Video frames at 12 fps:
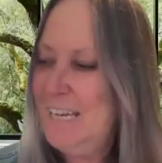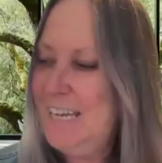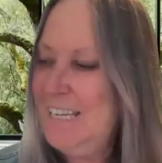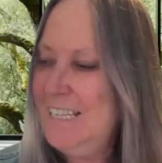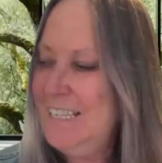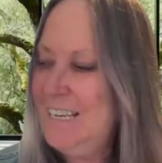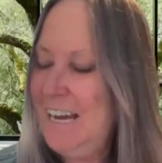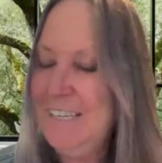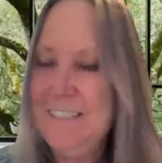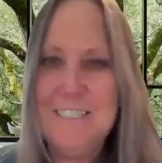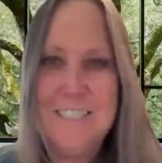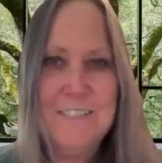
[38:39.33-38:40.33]
And I
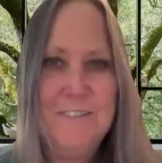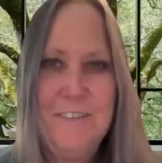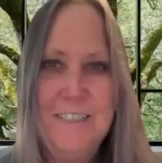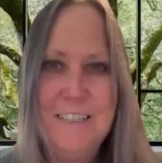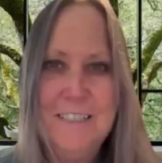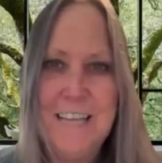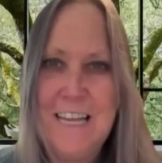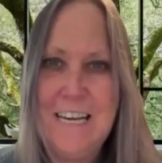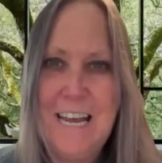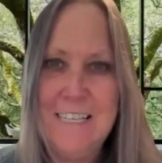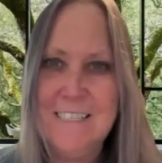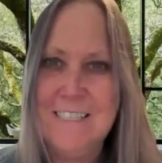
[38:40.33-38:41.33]
could just feel
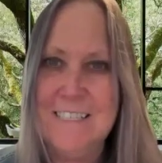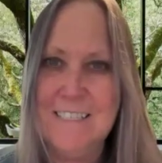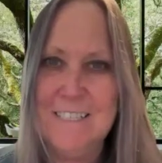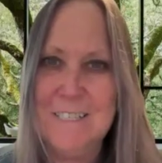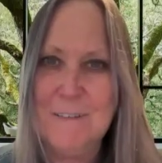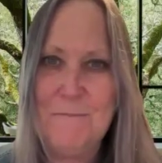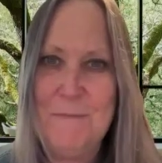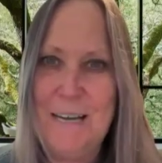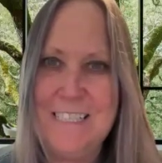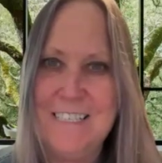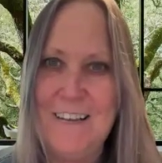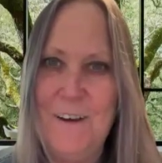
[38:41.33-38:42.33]
that essence of
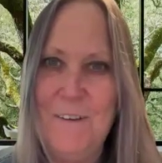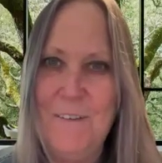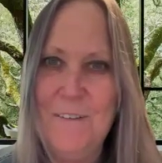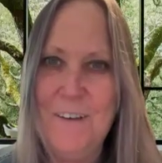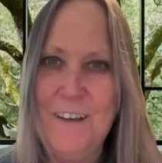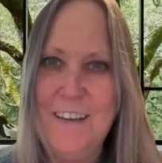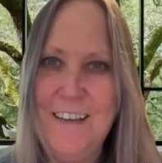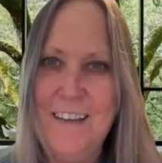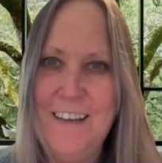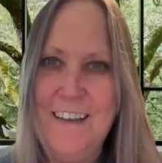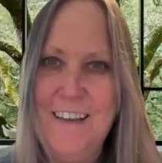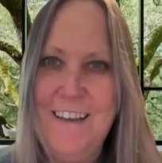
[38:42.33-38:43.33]
myself
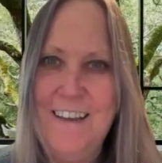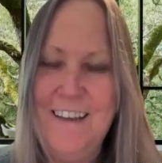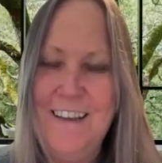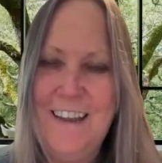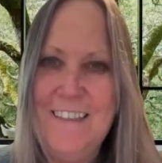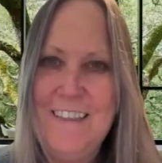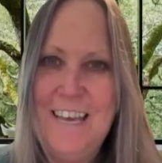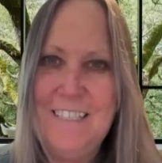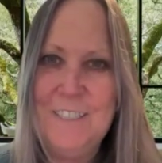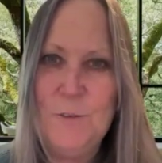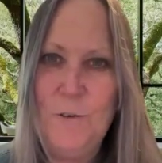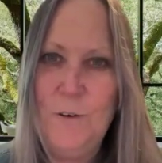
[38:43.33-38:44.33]
and
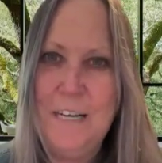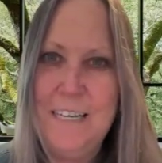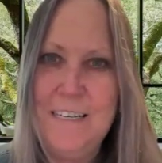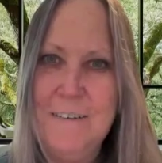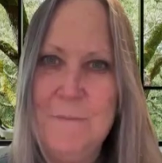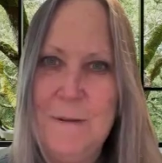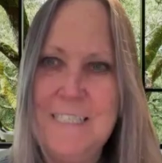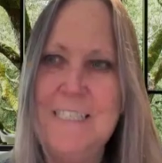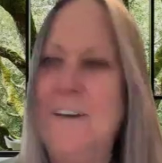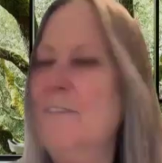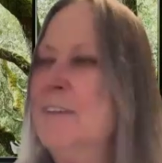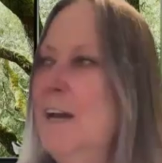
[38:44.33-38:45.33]
that joy of myself.